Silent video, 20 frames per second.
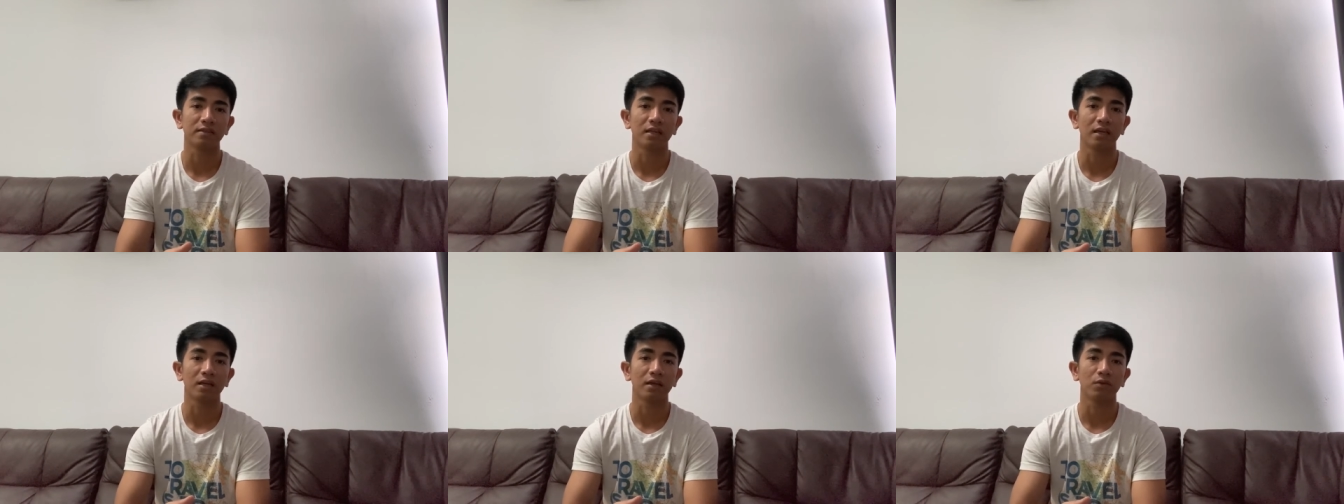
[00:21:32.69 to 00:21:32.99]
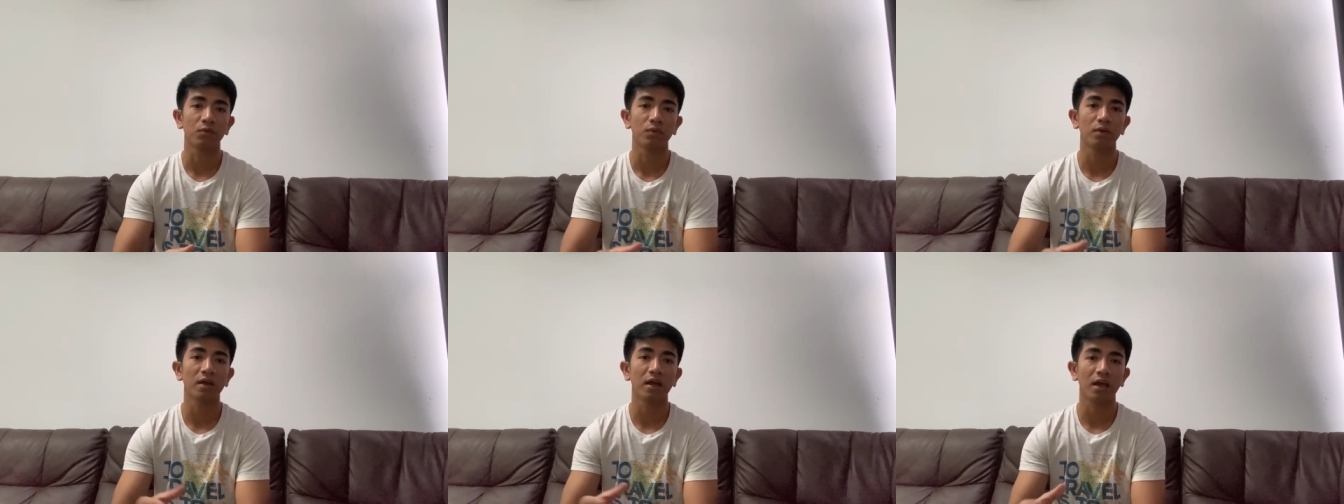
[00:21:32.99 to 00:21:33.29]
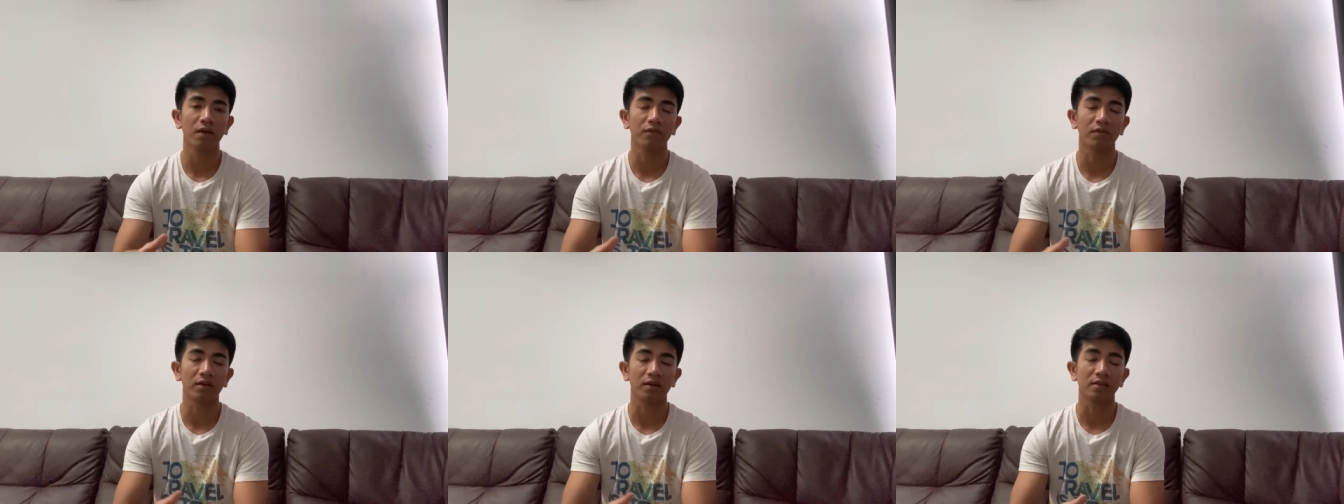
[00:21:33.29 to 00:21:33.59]
that we
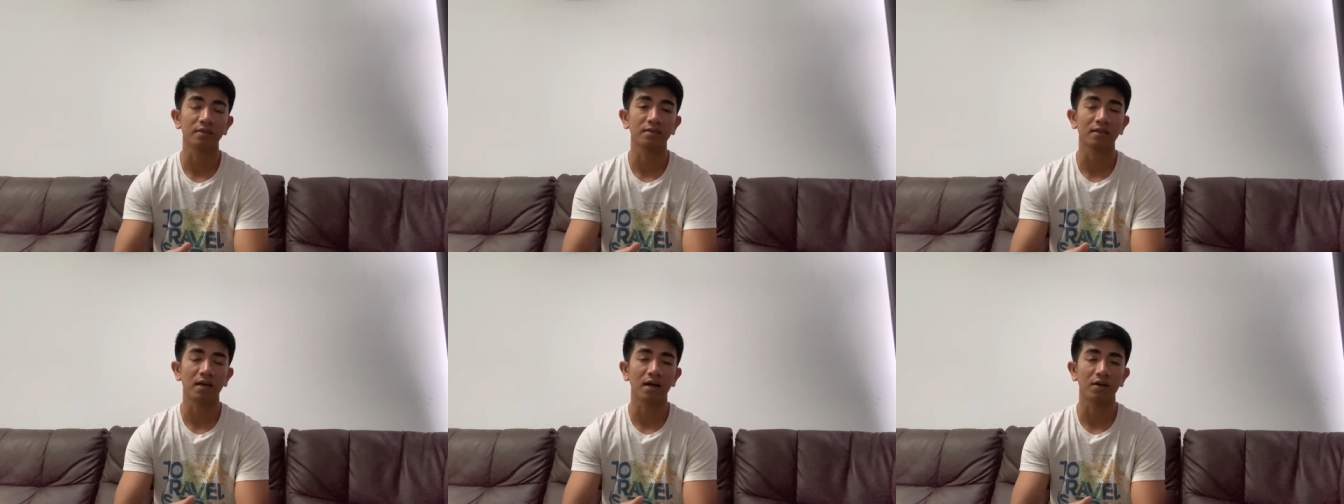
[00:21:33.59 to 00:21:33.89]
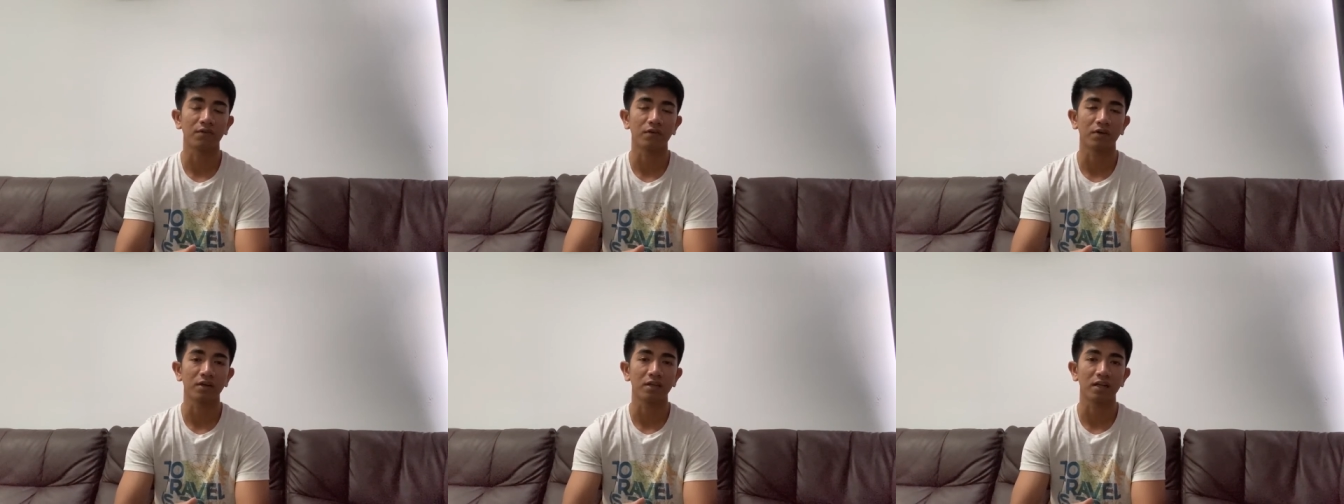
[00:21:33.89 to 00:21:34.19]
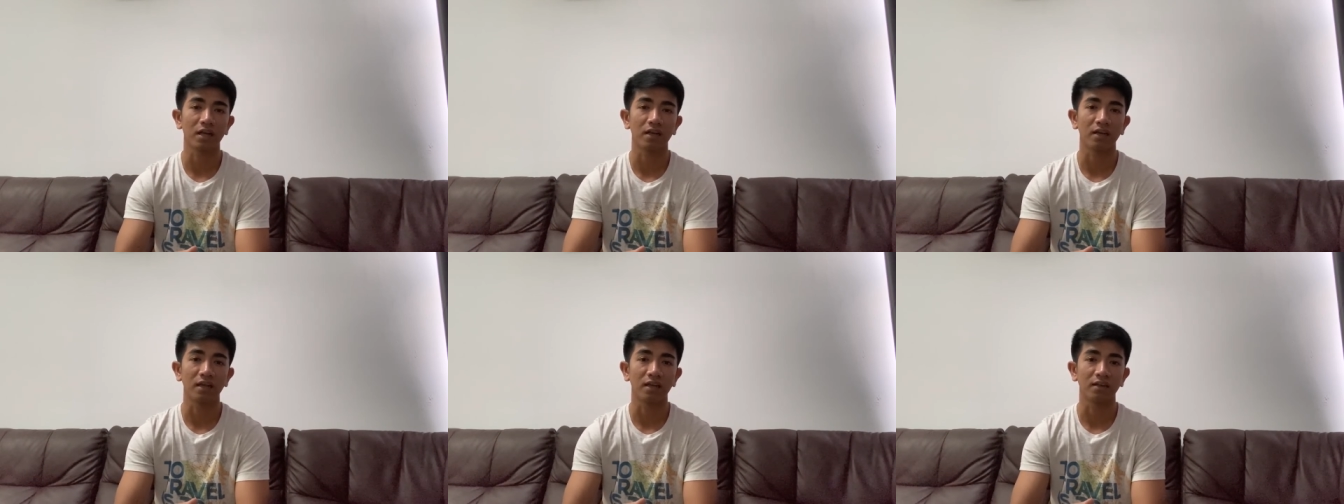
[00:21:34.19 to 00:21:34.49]
haven't discovered
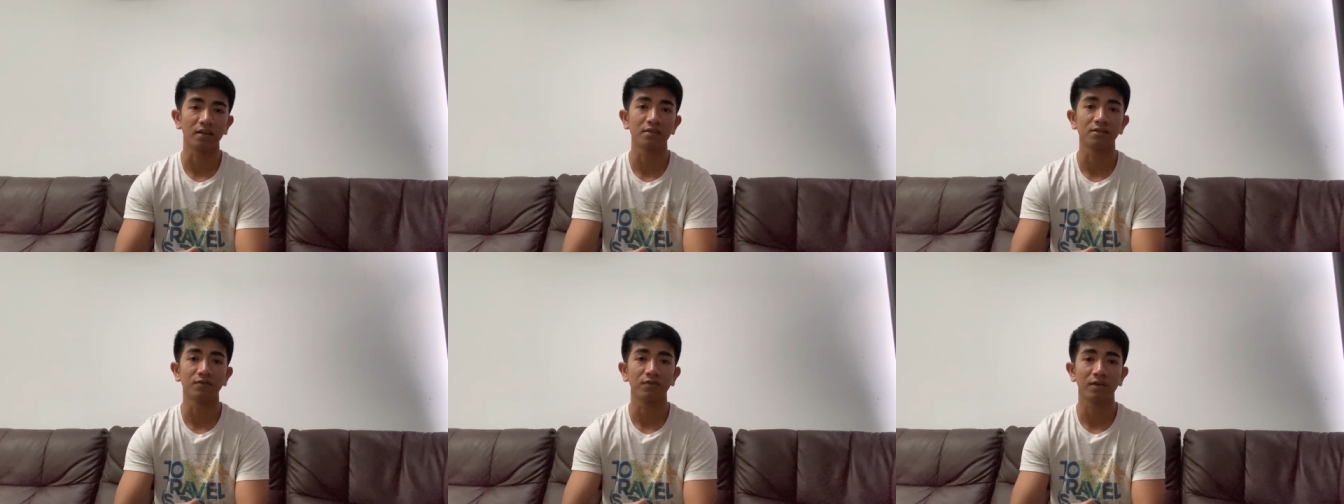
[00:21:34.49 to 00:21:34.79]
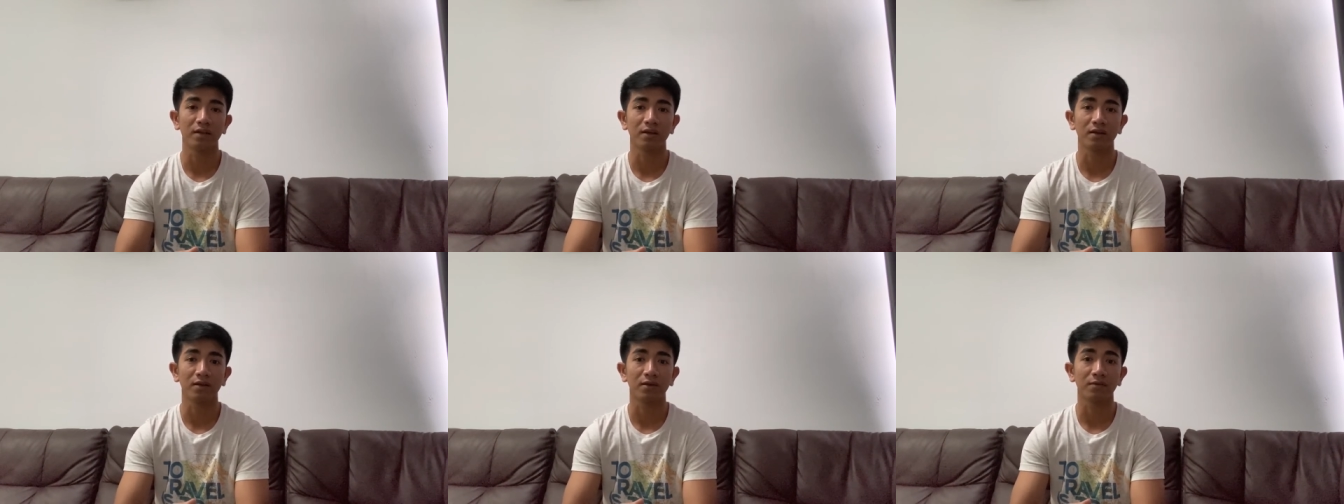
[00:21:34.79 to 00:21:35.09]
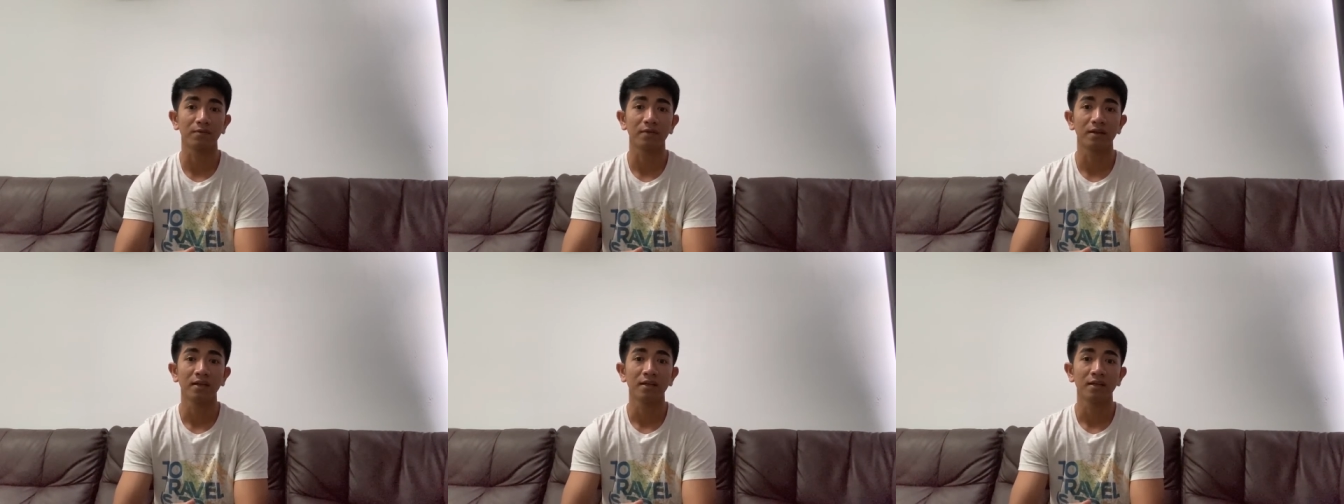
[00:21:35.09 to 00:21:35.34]
yet in this video.